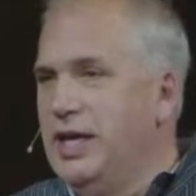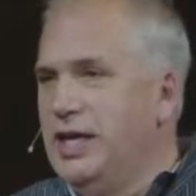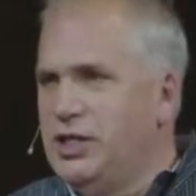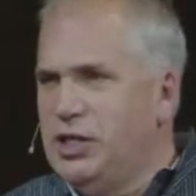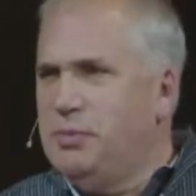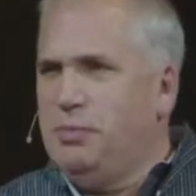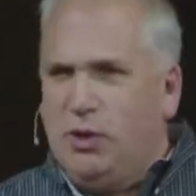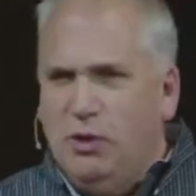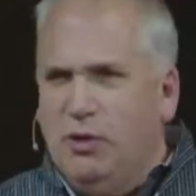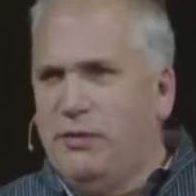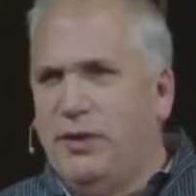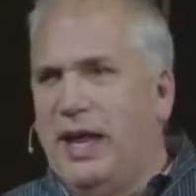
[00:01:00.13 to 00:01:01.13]
and it's just
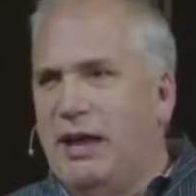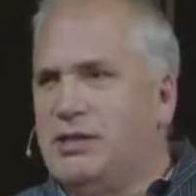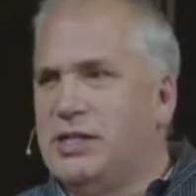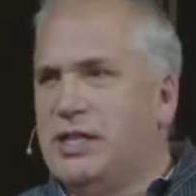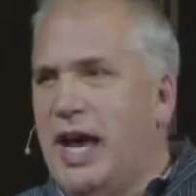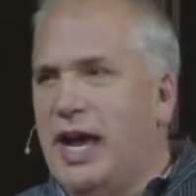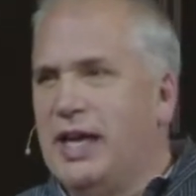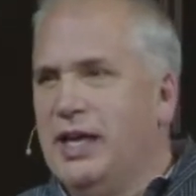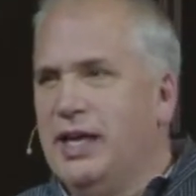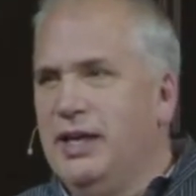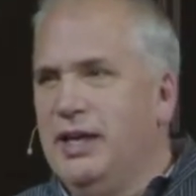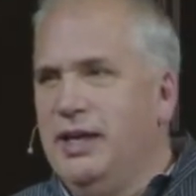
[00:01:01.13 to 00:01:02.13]
beautiful outside.
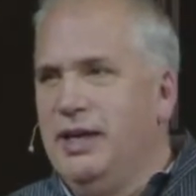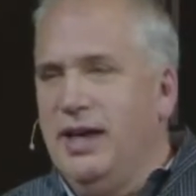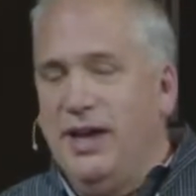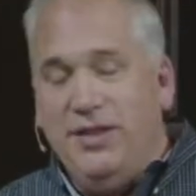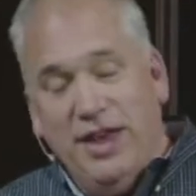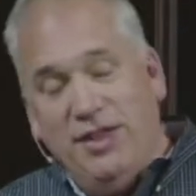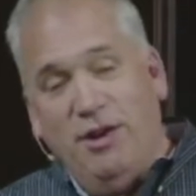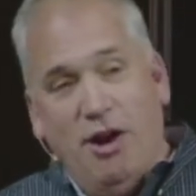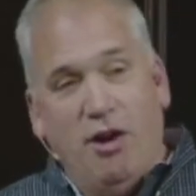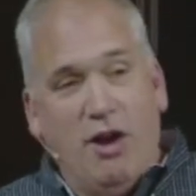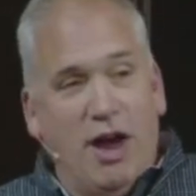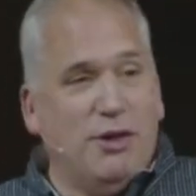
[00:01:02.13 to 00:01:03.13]
And then
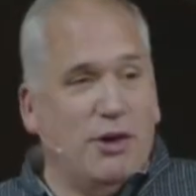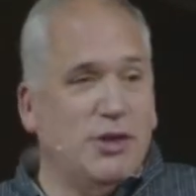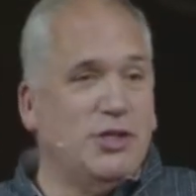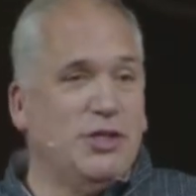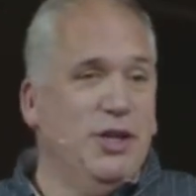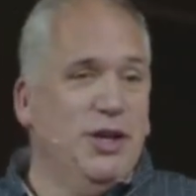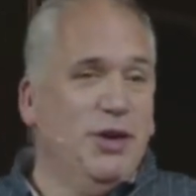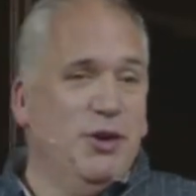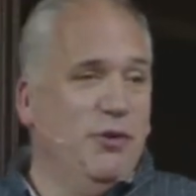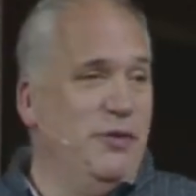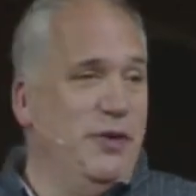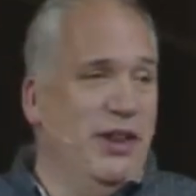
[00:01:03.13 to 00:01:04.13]
there are others
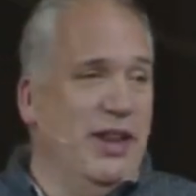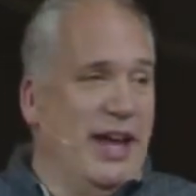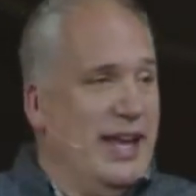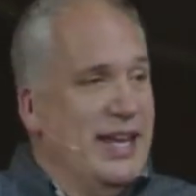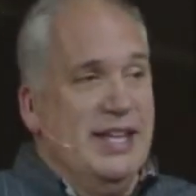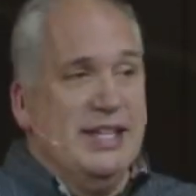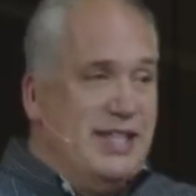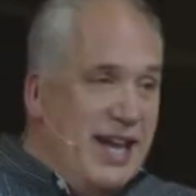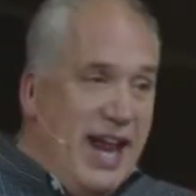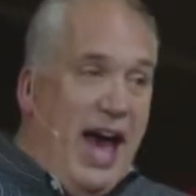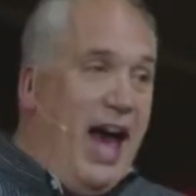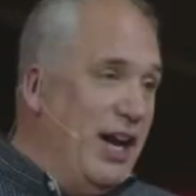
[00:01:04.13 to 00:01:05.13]
who feel like it is
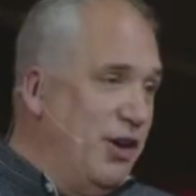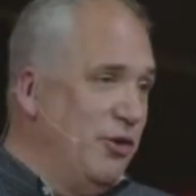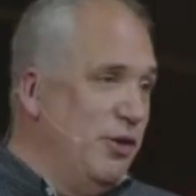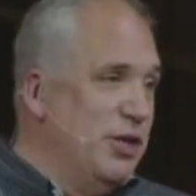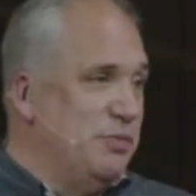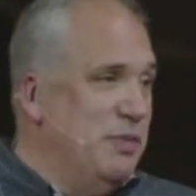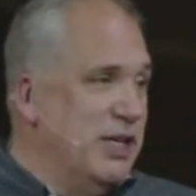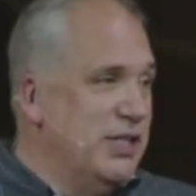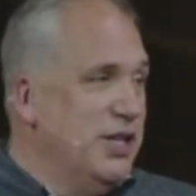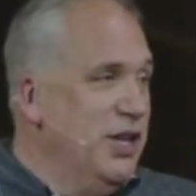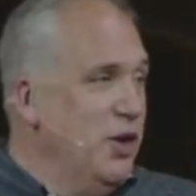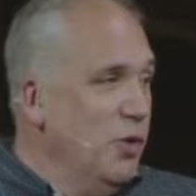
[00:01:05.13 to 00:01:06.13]
not
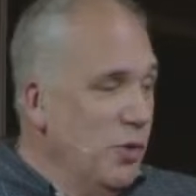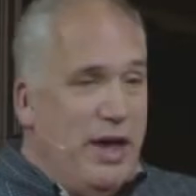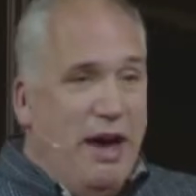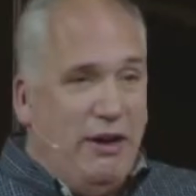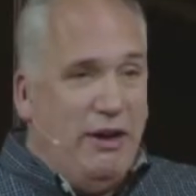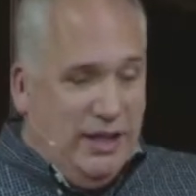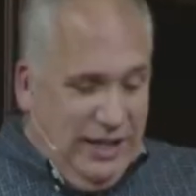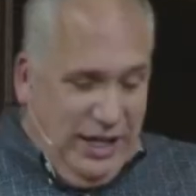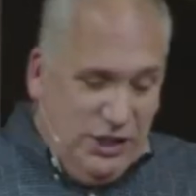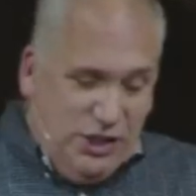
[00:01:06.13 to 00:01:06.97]
Christmas without at